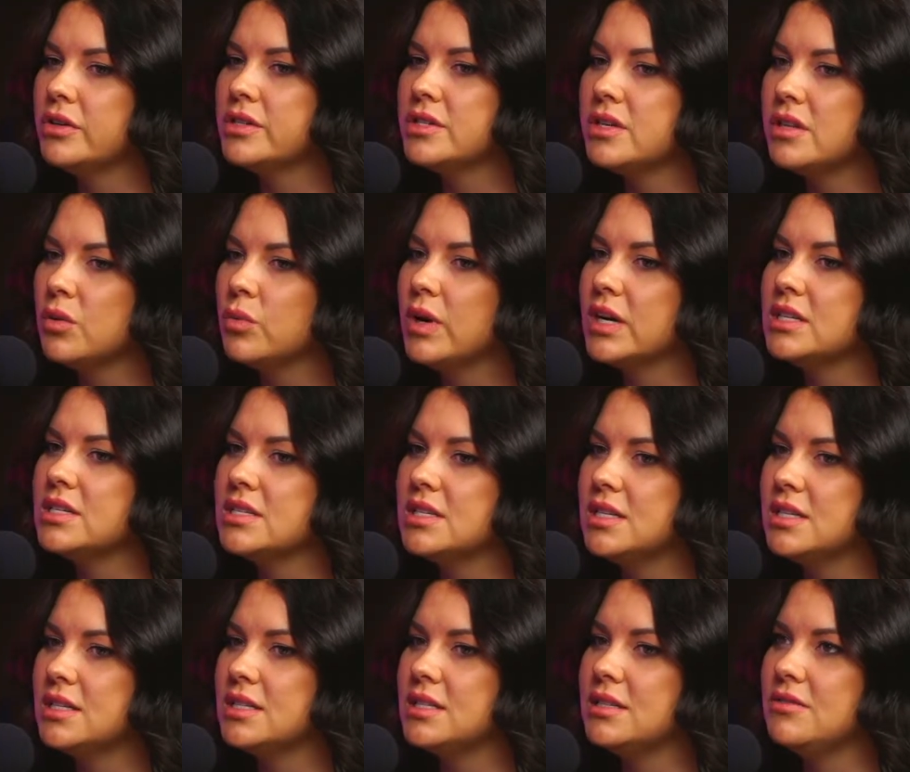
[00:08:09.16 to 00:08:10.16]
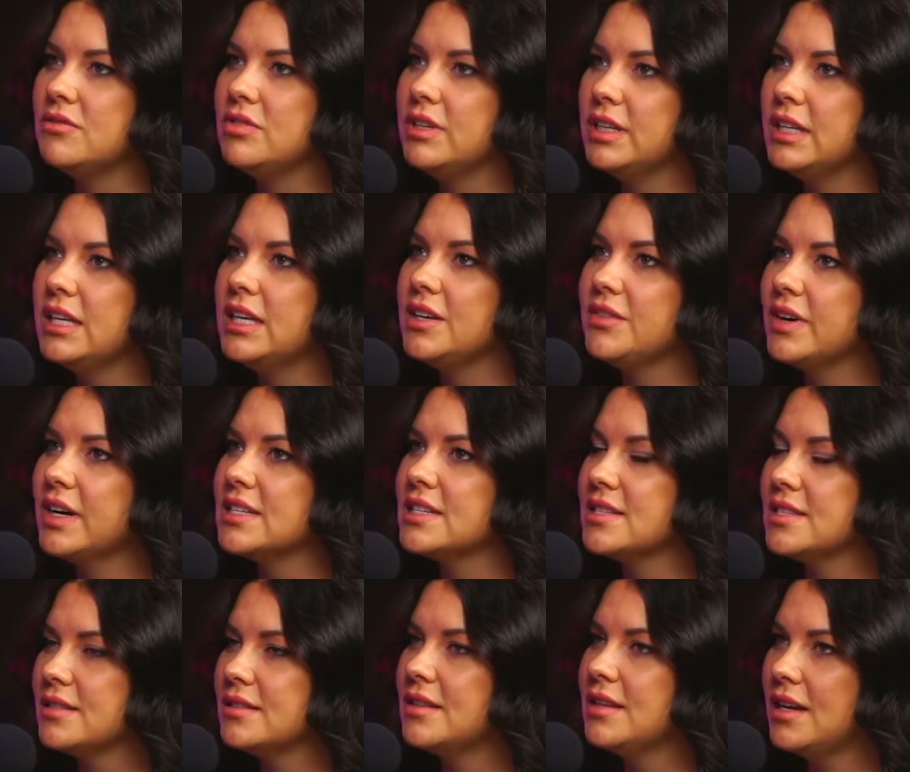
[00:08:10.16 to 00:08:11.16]
are the ones that really give
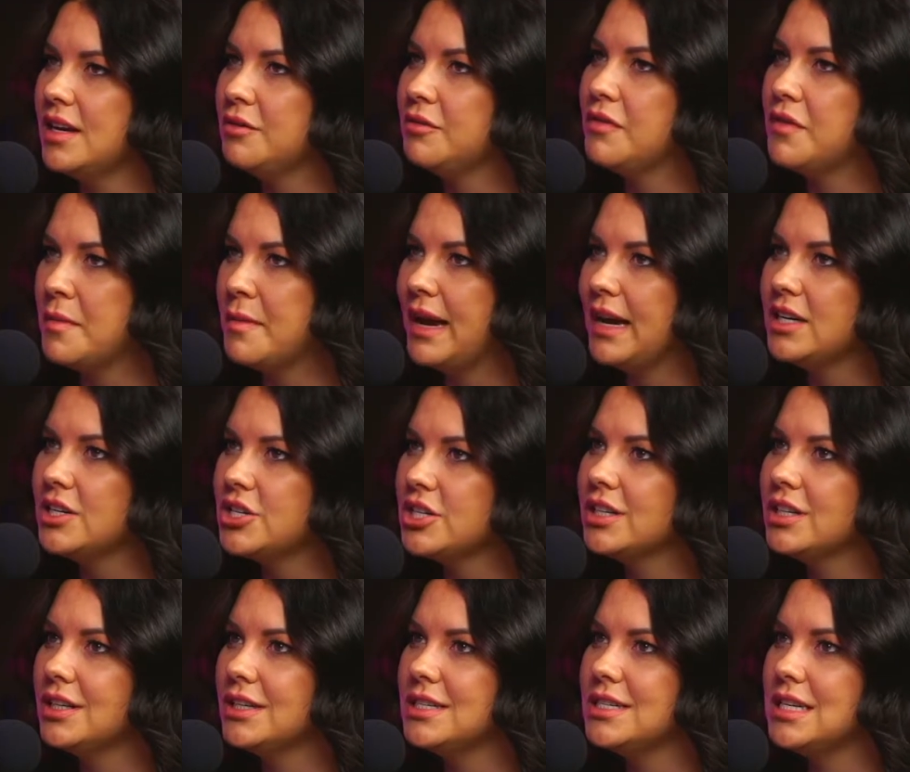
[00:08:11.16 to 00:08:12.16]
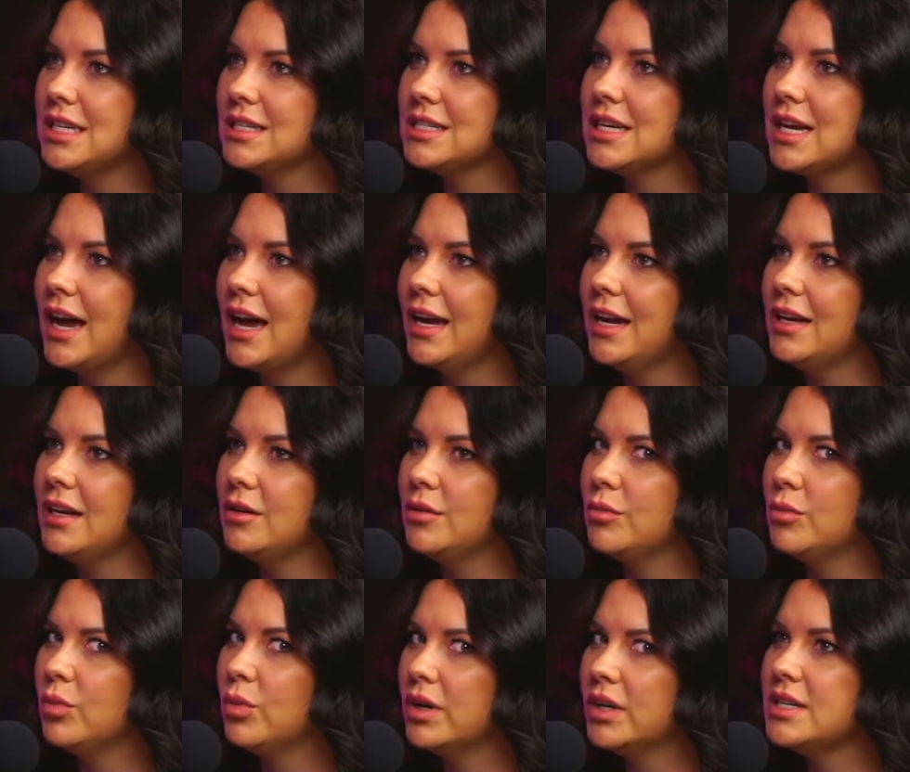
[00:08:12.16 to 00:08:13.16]
us the information and dictate
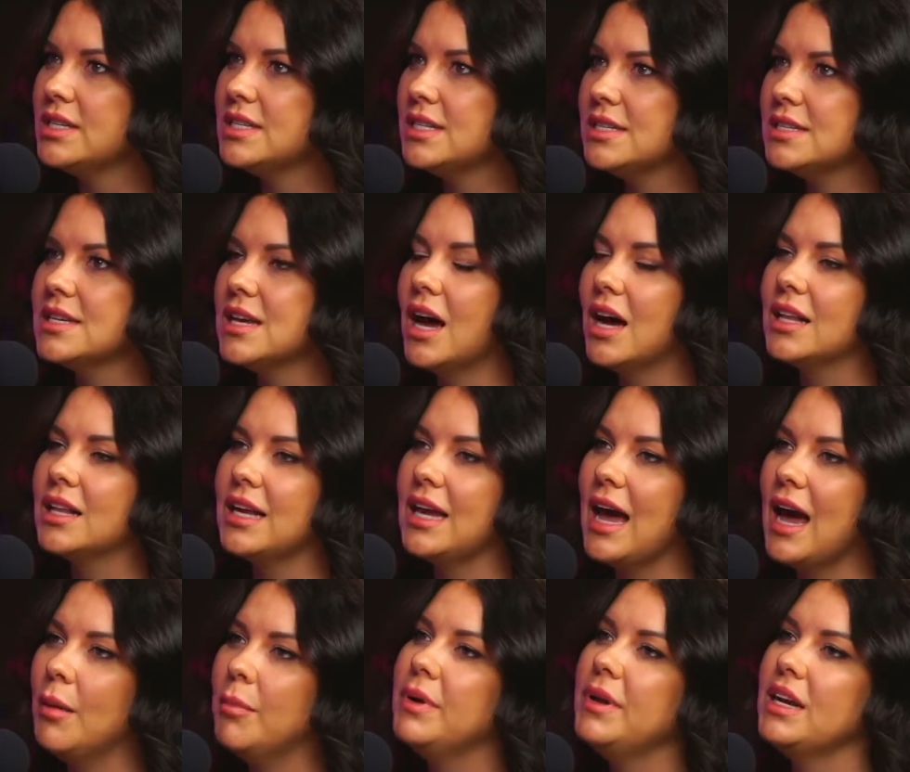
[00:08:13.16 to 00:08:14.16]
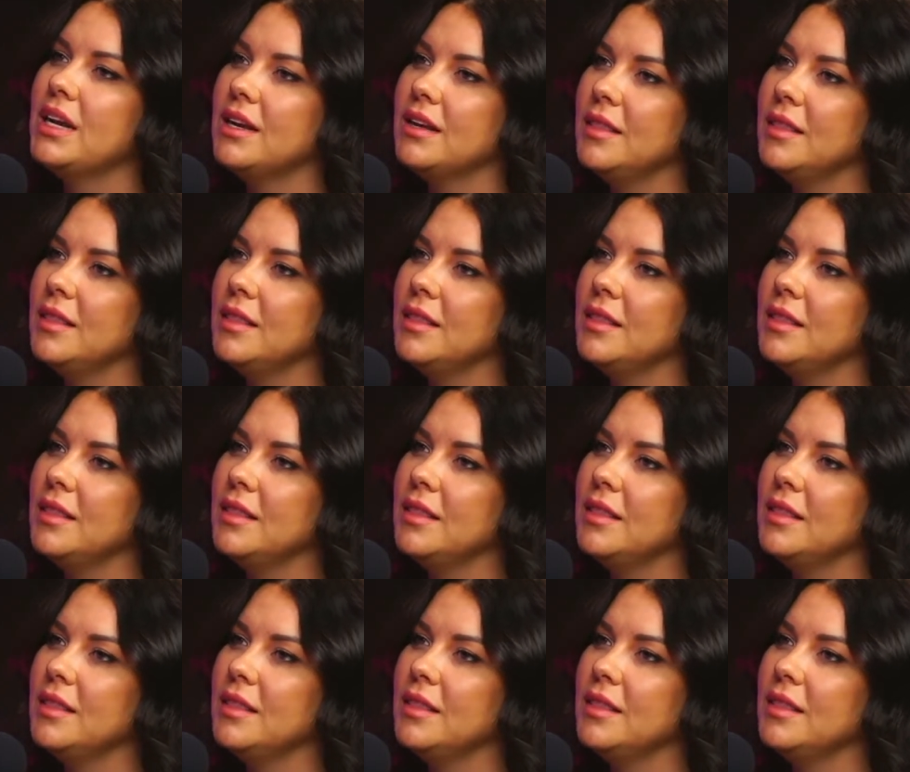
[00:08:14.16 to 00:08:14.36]
what is exactly happening in the